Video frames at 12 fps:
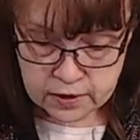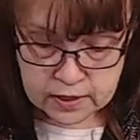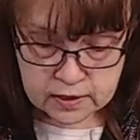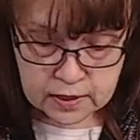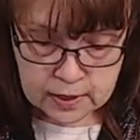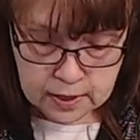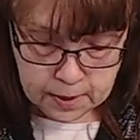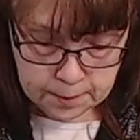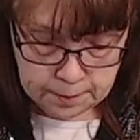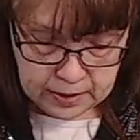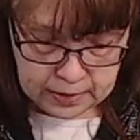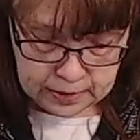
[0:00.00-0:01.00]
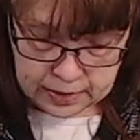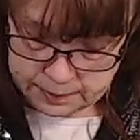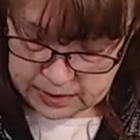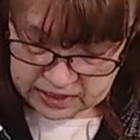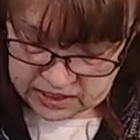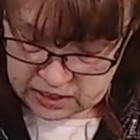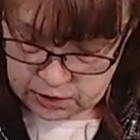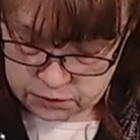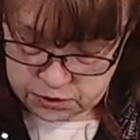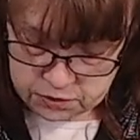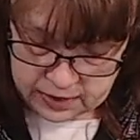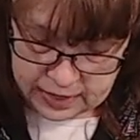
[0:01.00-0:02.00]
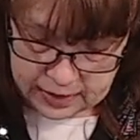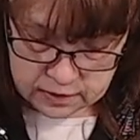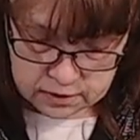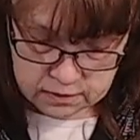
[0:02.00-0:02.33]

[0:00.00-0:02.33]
it, but I'm not going to go do that.